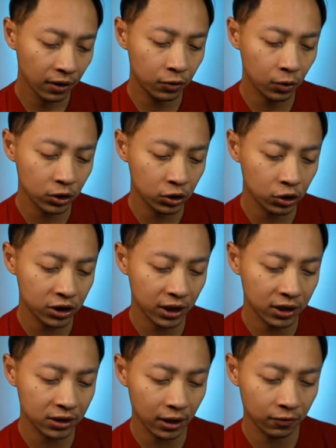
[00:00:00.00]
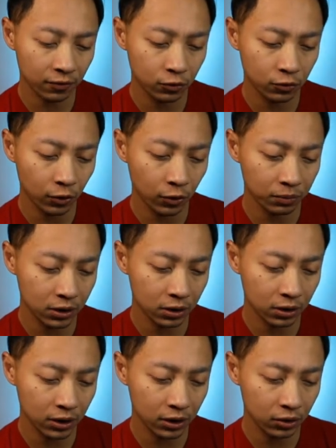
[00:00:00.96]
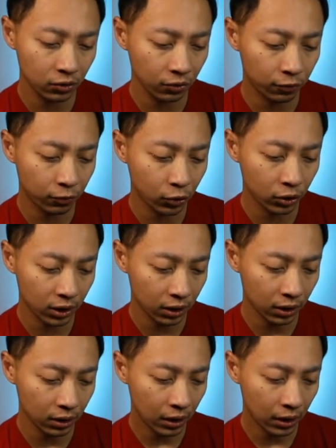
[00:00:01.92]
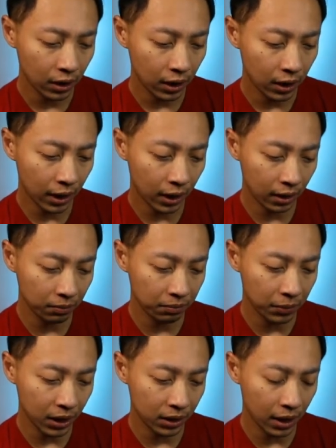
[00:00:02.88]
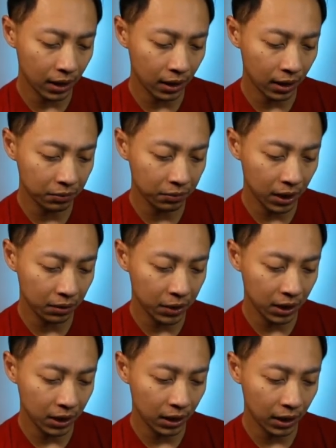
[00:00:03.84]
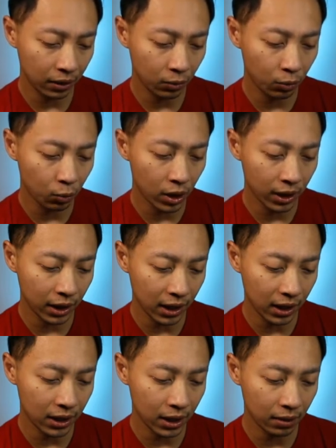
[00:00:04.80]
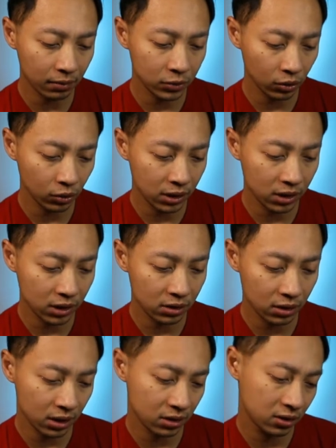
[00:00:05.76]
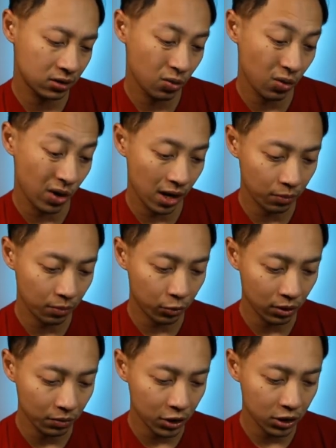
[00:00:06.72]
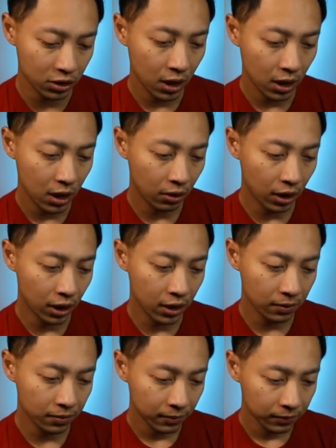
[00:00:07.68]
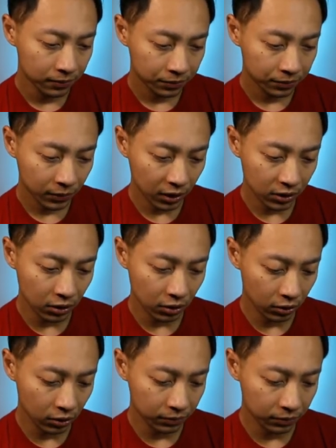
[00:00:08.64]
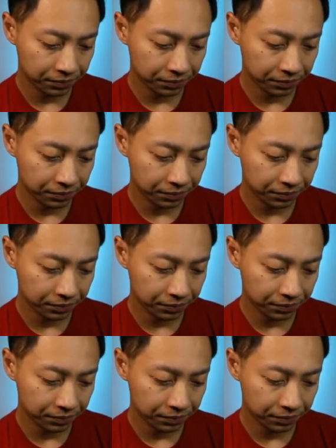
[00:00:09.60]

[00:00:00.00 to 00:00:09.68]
were to change that from the 13th to 14th and make that maybe like 1 a.m., so that's 2 a.m. pretty much, right? So